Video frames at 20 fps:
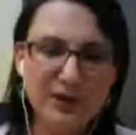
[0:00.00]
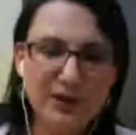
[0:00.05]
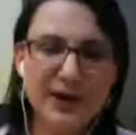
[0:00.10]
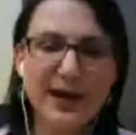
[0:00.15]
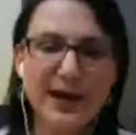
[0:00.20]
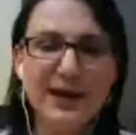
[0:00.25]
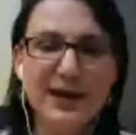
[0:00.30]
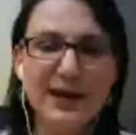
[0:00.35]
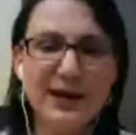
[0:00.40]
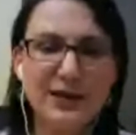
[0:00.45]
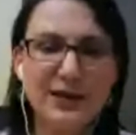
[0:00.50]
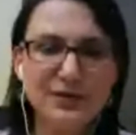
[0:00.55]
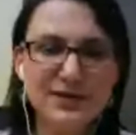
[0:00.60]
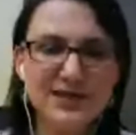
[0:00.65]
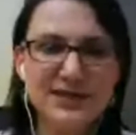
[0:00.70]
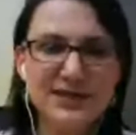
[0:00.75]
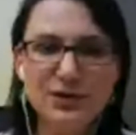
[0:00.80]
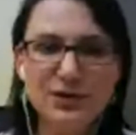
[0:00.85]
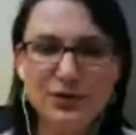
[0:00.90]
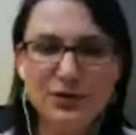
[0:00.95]

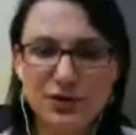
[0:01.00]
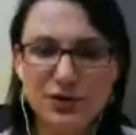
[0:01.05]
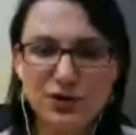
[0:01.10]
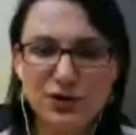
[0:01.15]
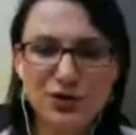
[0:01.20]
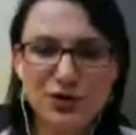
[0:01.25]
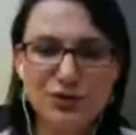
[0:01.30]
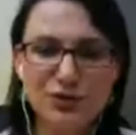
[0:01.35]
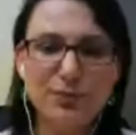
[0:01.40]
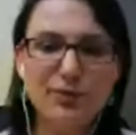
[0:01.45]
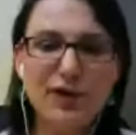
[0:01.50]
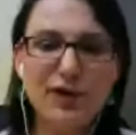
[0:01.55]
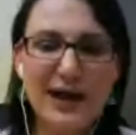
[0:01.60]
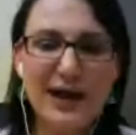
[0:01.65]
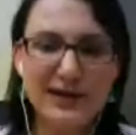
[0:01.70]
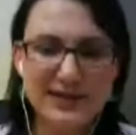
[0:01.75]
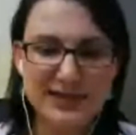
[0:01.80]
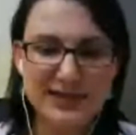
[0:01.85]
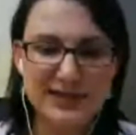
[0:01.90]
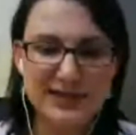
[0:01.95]
Hangouts that you can do to
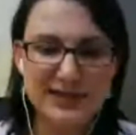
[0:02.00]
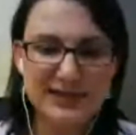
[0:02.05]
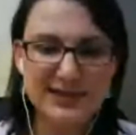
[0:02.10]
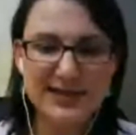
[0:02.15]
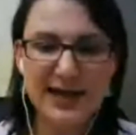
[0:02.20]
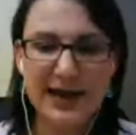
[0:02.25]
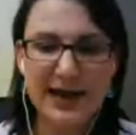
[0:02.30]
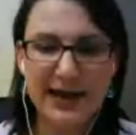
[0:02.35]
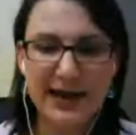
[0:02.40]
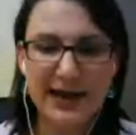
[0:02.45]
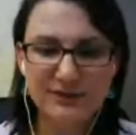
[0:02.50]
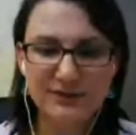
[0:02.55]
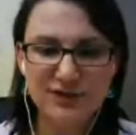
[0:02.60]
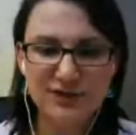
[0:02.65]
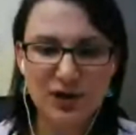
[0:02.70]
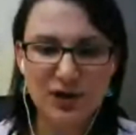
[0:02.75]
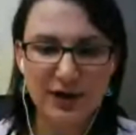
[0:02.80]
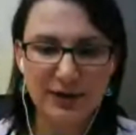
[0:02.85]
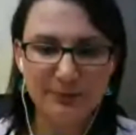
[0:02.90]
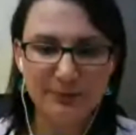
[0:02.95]
practice ahead
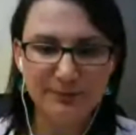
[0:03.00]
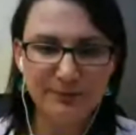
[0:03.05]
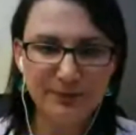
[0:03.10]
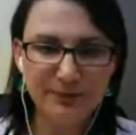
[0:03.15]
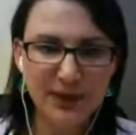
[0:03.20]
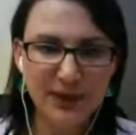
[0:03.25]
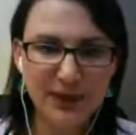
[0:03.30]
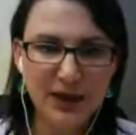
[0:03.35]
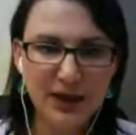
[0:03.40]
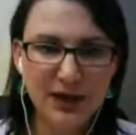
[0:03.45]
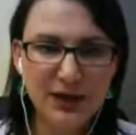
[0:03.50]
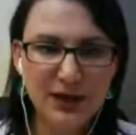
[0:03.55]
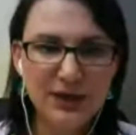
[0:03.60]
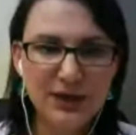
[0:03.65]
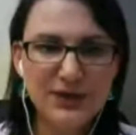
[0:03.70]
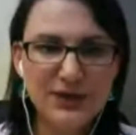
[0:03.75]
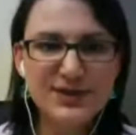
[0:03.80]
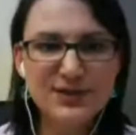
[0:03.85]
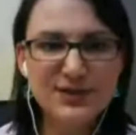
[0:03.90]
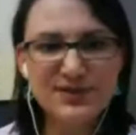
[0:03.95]
of time.
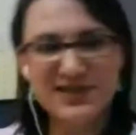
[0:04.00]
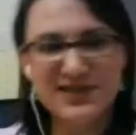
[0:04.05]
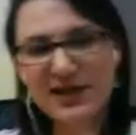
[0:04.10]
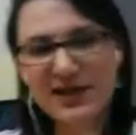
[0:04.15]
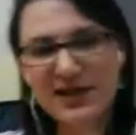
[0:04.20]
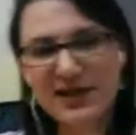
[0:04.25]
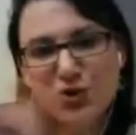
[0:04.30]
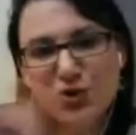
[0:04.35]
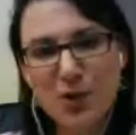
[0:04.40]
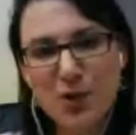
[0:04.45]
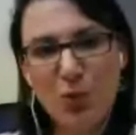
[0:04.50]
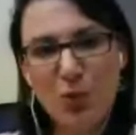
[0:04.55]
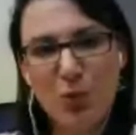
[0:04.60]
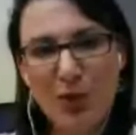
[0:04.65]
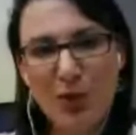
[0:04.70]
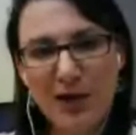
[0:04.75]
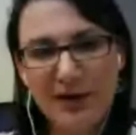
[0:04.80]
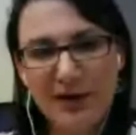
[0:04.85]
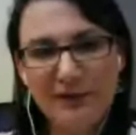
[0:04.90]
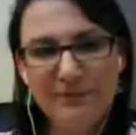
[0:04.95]
So
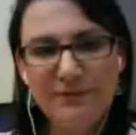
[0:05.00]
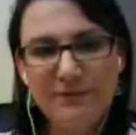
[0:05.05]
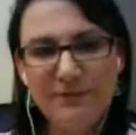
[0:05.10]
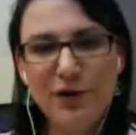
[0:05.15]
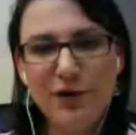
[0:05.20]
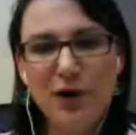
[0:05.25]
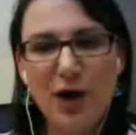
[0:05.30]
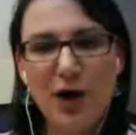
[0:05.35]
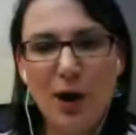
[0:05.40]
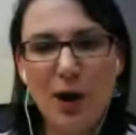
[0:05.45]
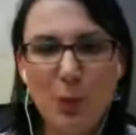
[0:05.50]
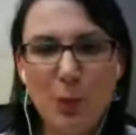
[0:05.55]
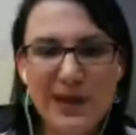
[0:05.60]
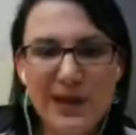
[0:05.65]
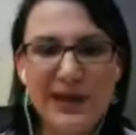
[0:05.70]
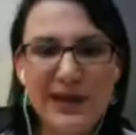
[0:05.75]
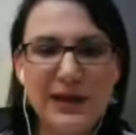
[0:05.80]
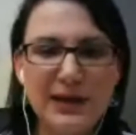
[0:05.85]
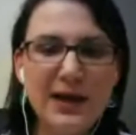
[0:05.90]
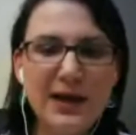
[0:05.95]
schedule one for a
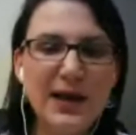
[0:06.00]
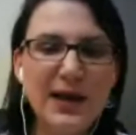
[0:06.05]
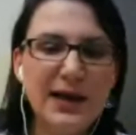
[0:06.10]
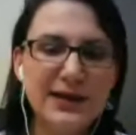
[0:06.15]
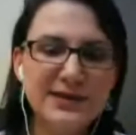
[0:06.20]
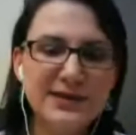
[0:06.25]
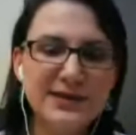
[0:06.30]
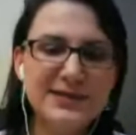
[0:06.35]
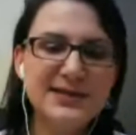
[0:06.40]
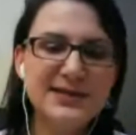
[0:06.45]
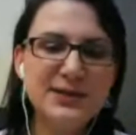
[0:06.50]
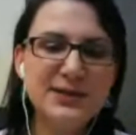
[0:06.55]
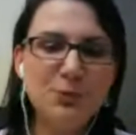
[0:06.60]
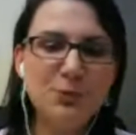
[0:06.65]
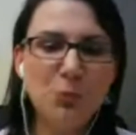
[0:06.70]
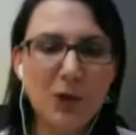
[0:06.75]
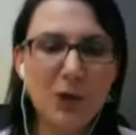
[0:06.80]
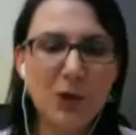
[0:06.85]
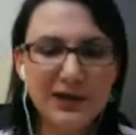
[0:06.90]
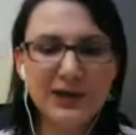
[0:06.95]
week and
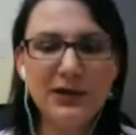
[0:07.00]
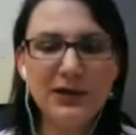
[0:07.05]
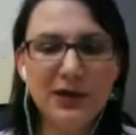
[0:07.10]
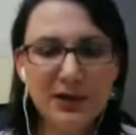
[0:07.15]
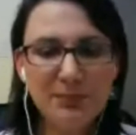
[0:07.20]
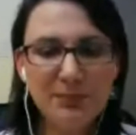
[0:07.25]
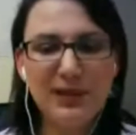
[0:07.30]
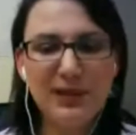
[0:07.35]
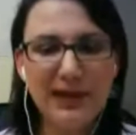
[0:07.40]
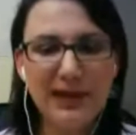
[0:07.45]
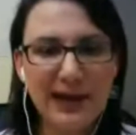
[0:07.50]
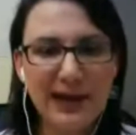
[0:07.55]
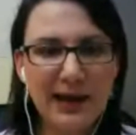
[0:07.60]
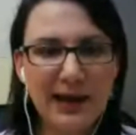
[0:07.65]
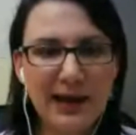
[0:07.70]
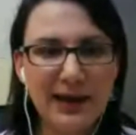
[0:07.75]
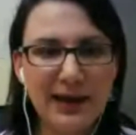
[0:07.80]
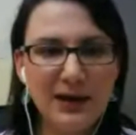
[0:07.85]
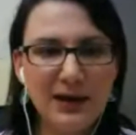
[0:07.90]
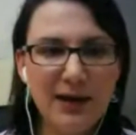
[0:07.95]
see, what can I
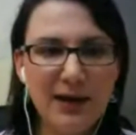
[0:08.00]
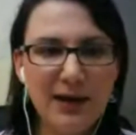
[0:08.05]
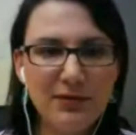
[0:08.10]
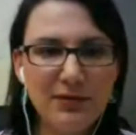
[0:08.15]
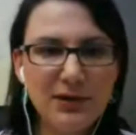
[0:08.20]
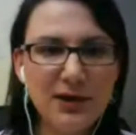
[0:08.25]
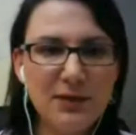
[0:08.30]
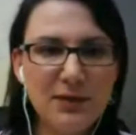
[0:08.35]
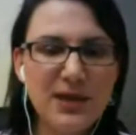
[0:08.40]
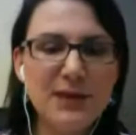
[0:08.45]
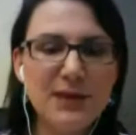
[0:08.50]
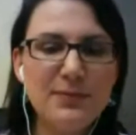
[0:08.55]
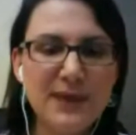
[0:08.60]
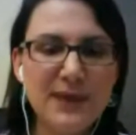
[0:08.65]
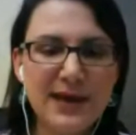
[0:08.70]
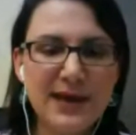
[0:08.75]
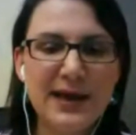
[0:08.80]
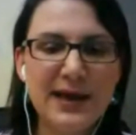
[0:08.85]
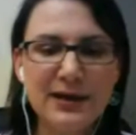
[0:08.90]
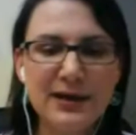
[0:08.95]
plan? How can I make
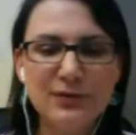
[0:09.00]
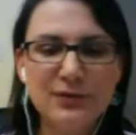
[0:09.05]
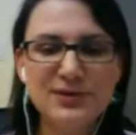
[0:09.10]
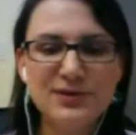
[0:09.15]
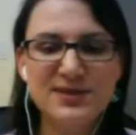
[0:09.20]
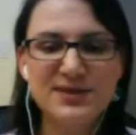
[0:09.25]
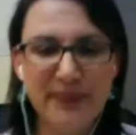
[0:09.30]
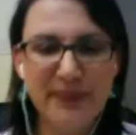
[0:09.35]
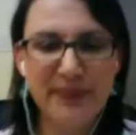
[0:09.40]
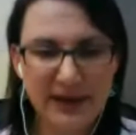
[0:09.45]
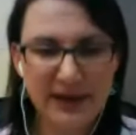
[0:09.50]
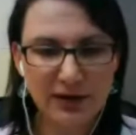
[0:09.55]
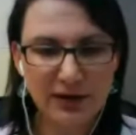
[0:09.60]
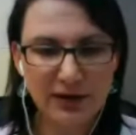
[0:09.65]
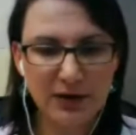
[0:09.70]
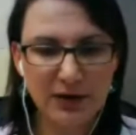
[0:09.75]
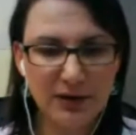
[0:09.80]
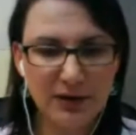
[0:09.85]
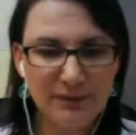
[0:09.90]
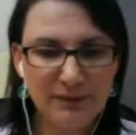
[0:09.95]
my Hangouts
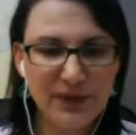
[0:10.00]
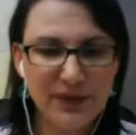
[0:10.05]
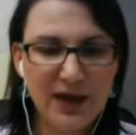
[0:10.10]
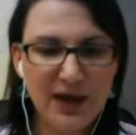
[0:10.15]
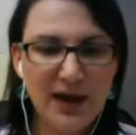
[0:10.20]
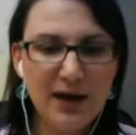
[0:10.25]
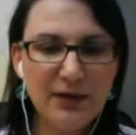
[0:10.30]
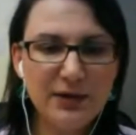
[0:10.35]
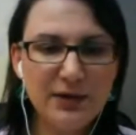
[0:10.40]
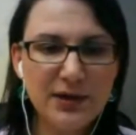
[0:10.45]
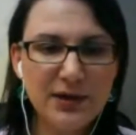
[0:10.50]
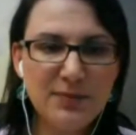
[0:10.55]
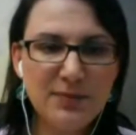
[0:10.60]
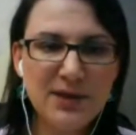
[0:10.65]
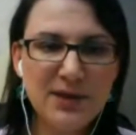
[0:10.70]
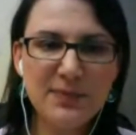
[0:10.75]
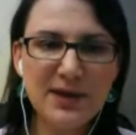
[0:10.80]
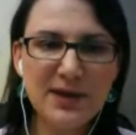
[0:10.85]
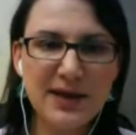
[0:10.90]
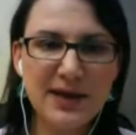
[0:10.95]
better? How can I
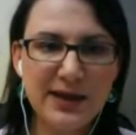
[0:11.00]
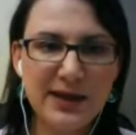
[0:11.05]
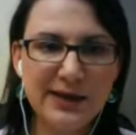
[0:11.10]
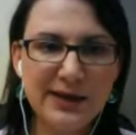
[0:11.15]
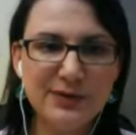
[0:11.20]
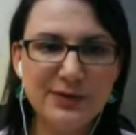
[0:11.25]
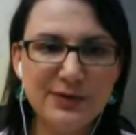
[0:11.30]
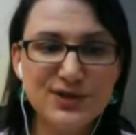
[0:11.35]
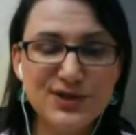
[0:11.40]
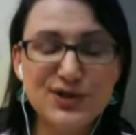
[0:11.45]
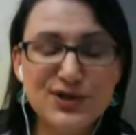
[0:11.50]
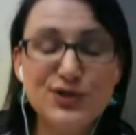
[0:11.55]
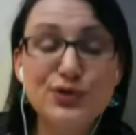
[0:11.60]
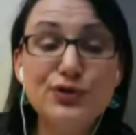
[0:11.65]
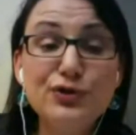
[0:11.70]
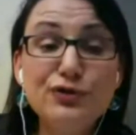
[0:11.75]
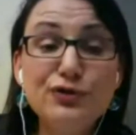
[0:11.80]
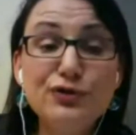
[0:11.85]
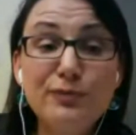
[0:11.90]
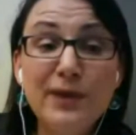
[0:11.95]
make my Hangouts
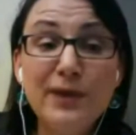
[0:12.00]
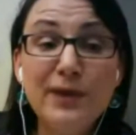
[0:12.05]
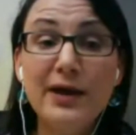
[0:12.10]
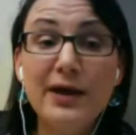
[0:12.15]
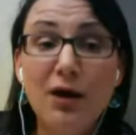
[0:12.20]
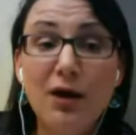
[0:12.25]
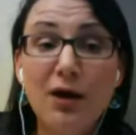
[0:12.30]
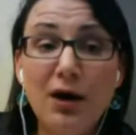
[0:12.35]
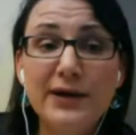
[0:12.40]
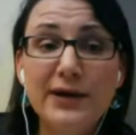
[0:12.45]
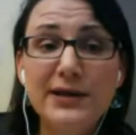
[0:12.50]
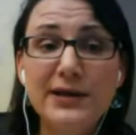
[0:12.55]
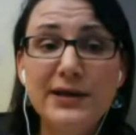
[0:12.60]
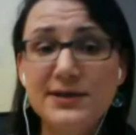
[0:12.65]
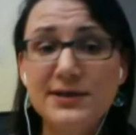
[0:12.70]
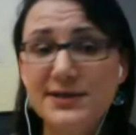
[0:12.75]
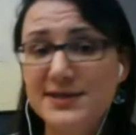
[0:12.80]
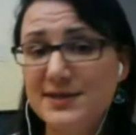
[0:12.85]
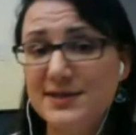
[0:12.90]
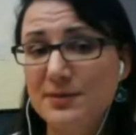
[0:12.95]
serve my
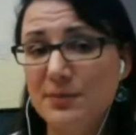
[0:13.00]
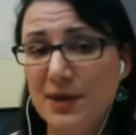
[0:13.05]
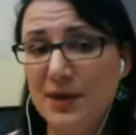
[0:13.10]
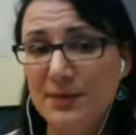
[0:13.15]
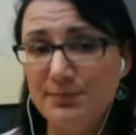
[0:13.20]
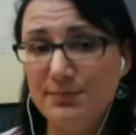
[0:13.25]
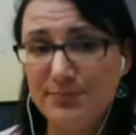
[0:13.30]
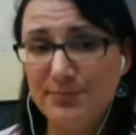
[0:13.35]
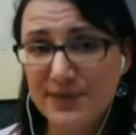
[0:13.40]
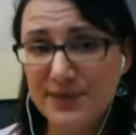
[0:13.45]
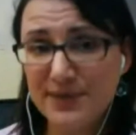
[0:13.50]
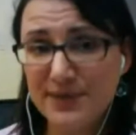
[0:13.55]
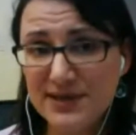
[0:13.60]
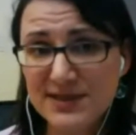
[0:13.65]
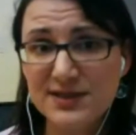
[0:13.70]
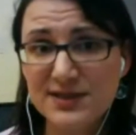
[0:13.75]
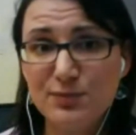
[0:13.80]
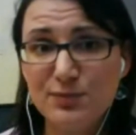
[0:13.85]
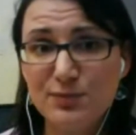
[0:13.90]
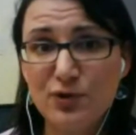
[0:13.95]
audience and my
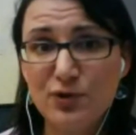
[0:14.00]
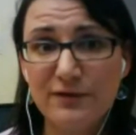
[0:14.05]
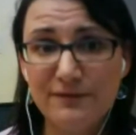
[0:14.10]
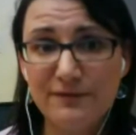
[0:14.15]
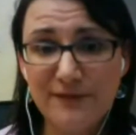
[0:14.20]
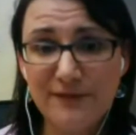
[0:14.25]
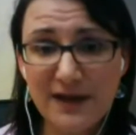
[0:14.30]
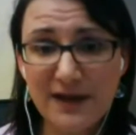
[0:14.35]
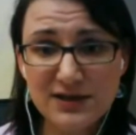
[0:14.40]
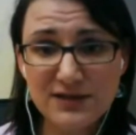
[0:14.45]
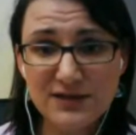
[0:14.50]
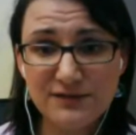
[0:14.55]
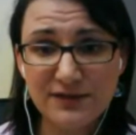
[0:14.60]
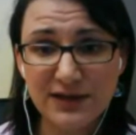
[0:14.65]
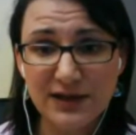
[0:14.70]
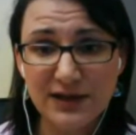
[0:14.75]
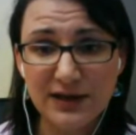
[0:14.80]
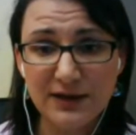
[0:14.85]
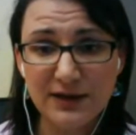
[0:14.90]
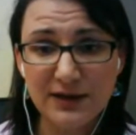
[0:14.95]
business more
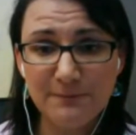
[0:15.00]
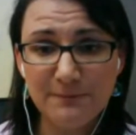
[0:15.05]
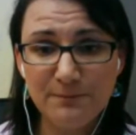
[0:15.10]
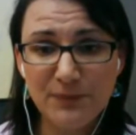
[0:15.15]
effectively